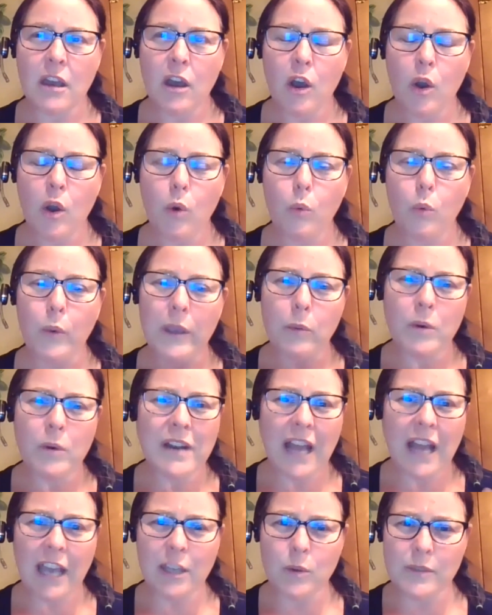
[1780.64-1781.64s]
we were
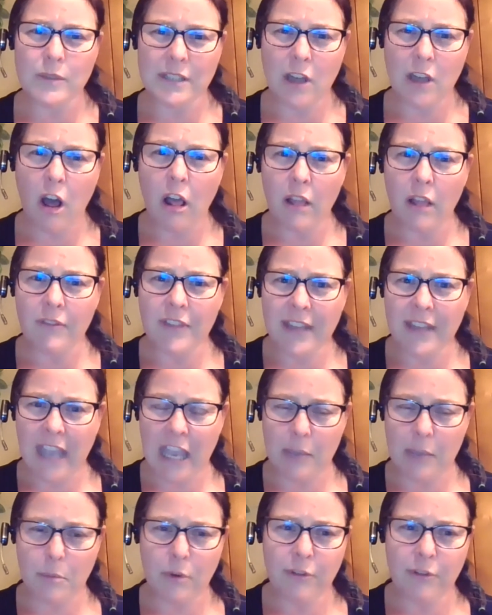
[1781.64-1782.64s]
not using all of the
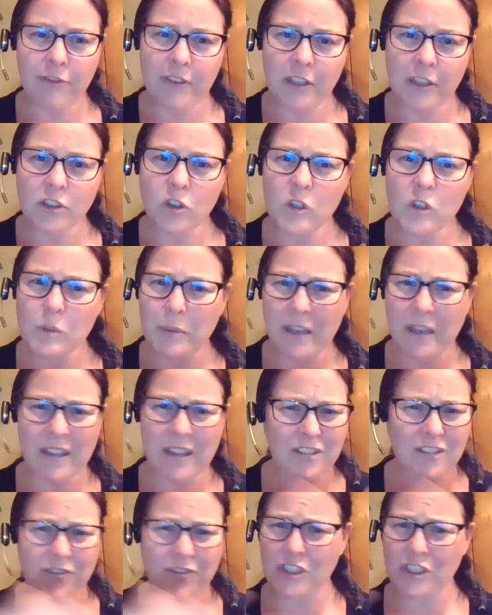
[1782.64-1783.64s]
Caneboot features because
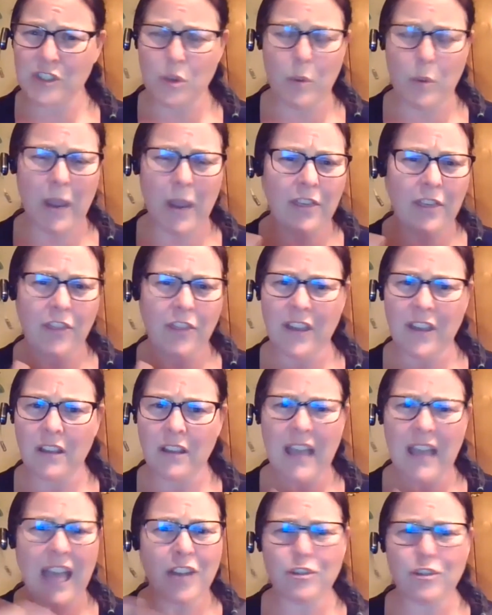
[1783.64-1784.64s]
of just the way that the
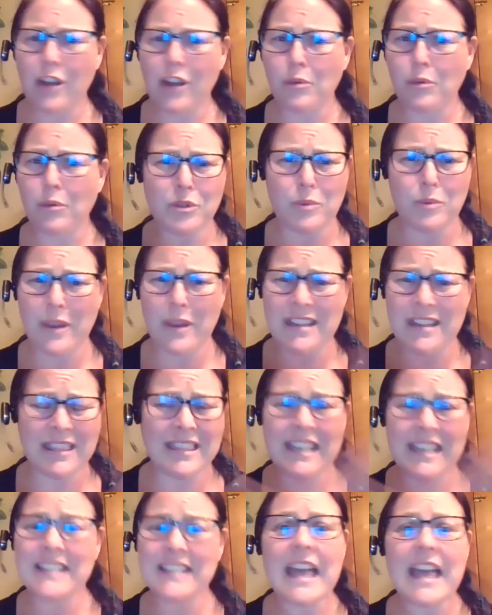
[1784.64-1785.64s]
contract was written and
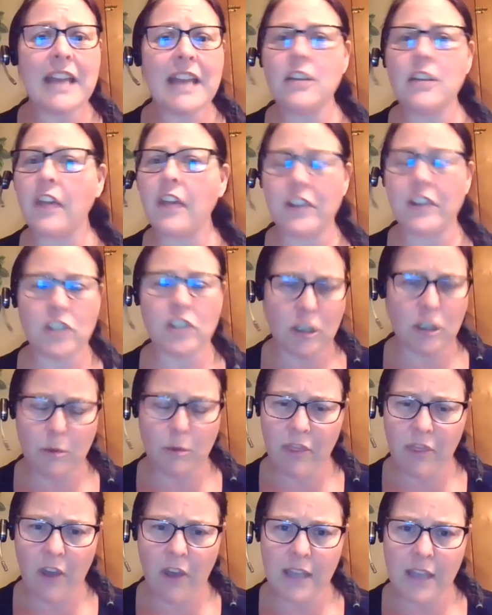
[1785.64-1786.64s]
things that had nothing to do
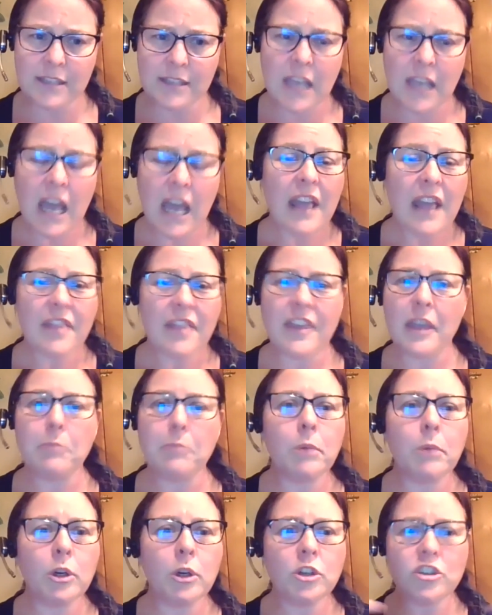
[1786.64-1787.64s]
with us. They
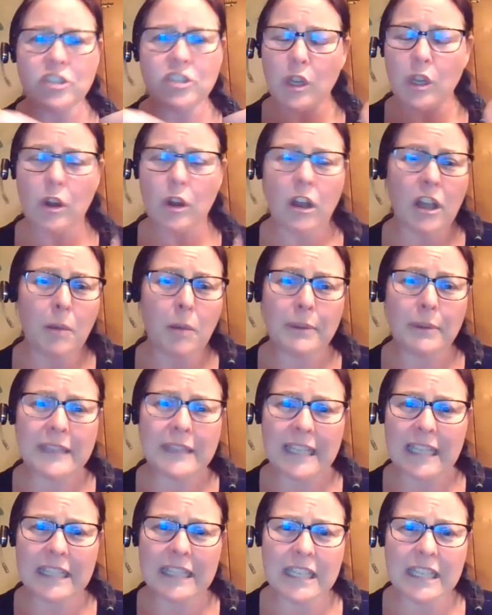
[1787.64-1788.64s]
merged it
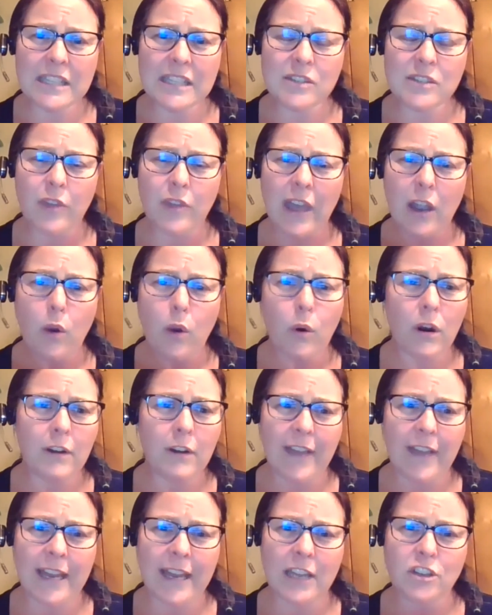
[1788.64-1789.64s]
completely so that COR
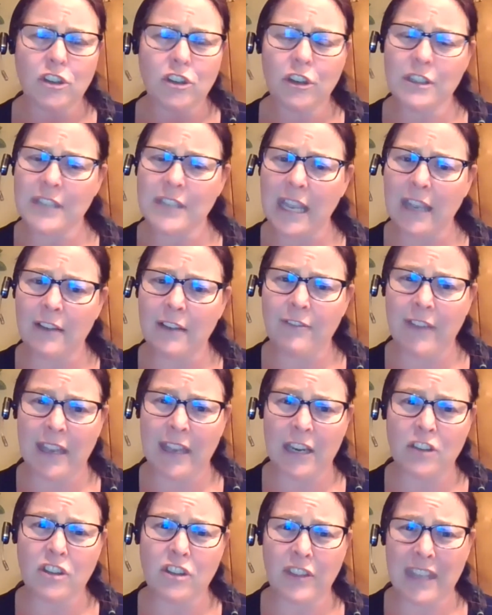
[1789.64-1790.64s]
Advantage could take
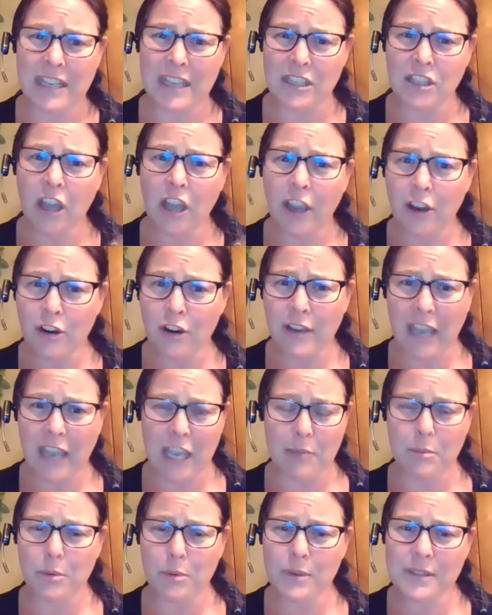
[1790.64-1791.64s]
advantage of the entire
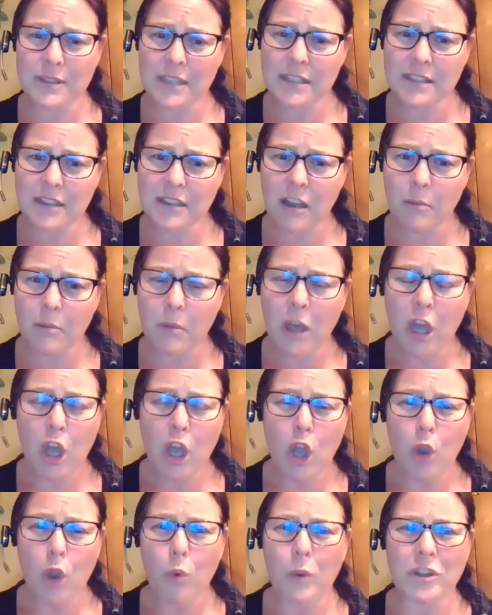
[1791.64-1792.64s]
Caneboot system,
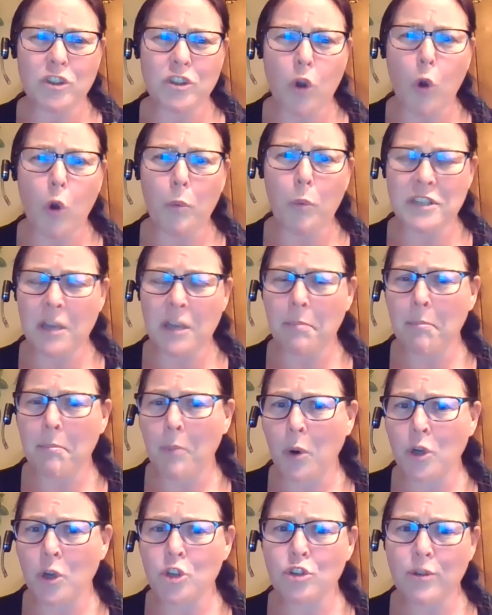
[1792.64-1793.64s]
which opened up
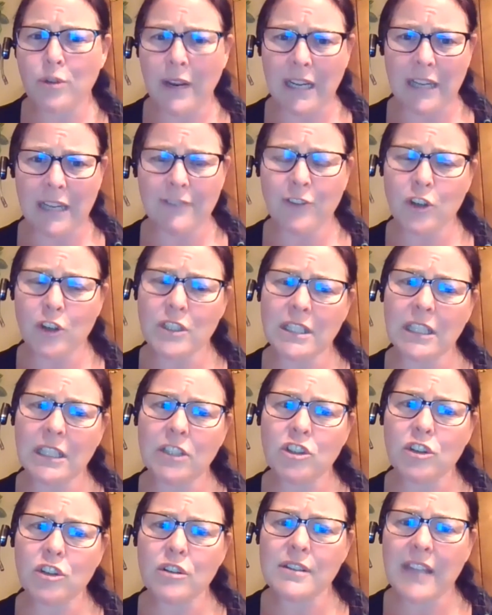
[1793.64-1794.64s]
more training for
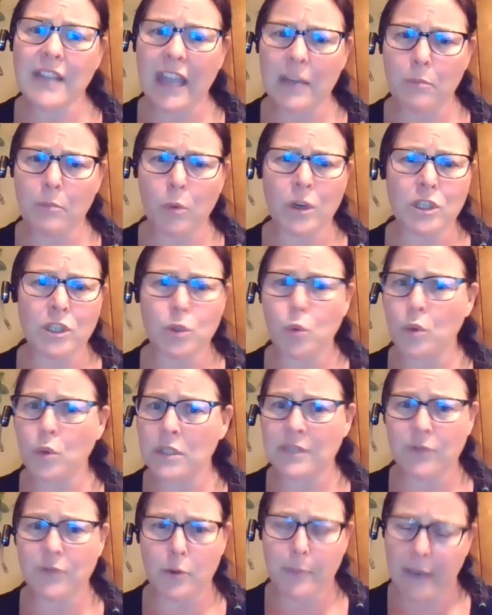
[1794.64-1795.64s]
teachers and more tools
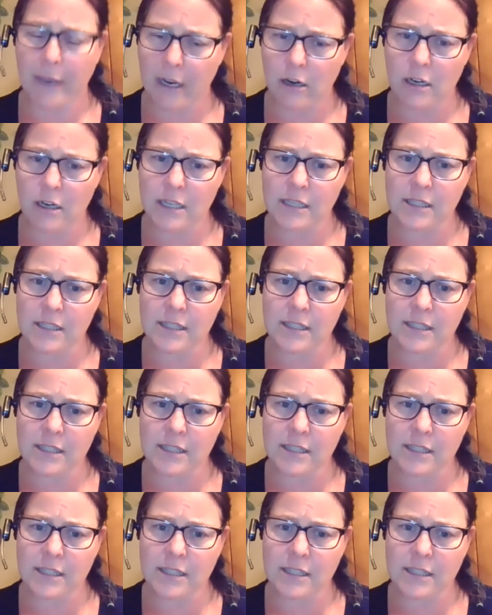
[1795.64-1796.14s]
for parents.